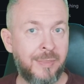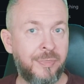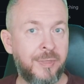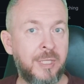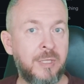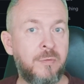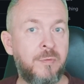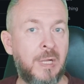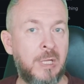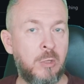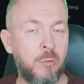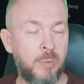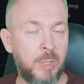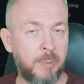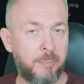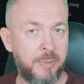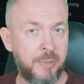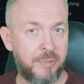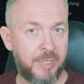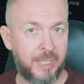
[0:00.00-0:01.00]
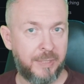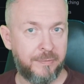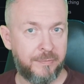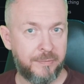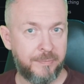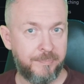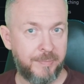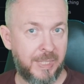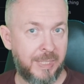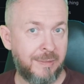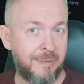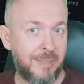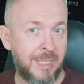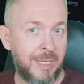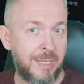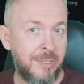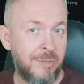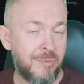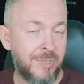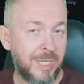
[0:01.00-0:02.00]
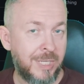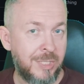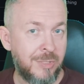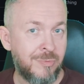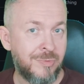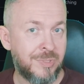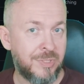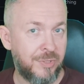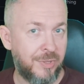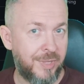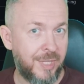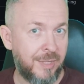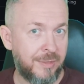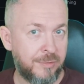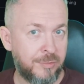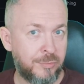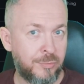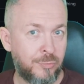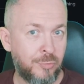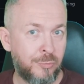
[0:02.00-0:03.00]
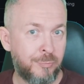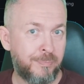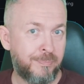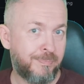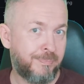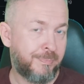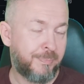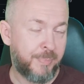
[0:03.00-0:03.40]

that value will be red, and then you can use that to